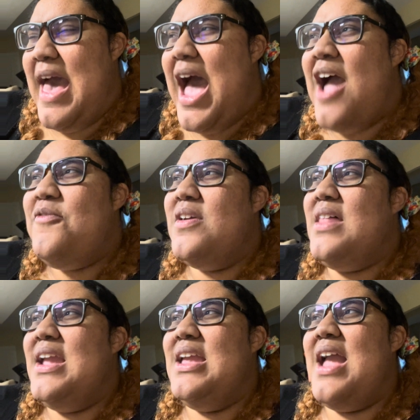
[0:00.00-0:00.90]
I feel
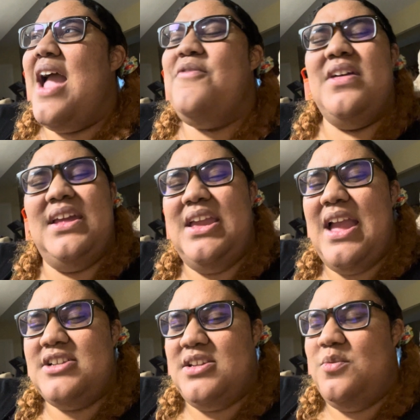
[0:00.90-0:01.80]
like he
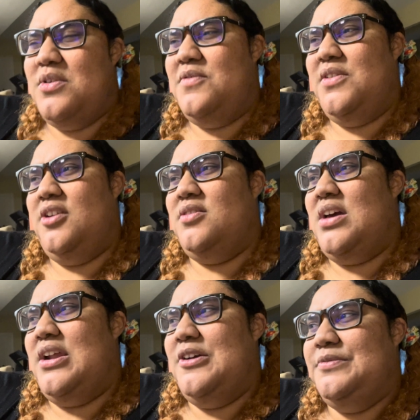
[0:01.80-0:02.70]
actually would figure that
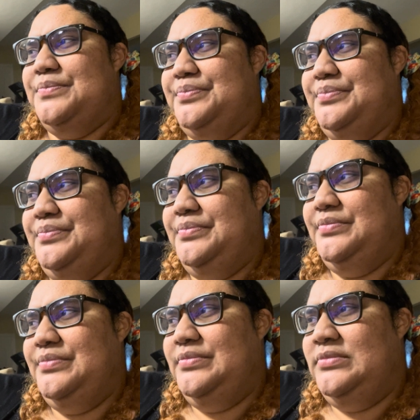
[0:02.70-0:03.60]
out.
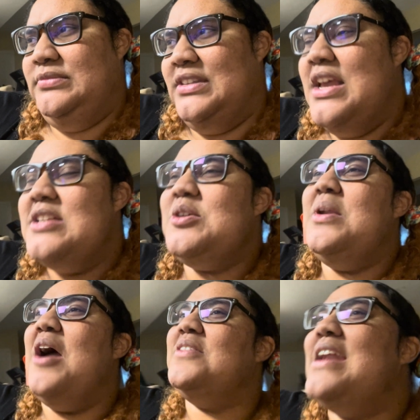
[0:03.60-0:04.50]
So now
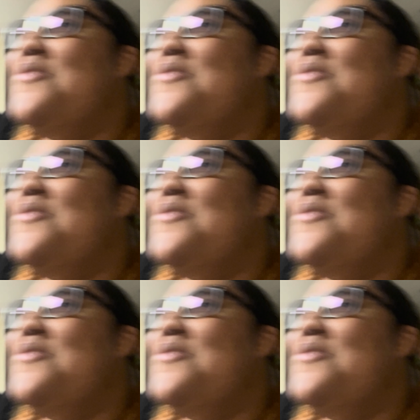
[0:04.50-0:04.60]
that I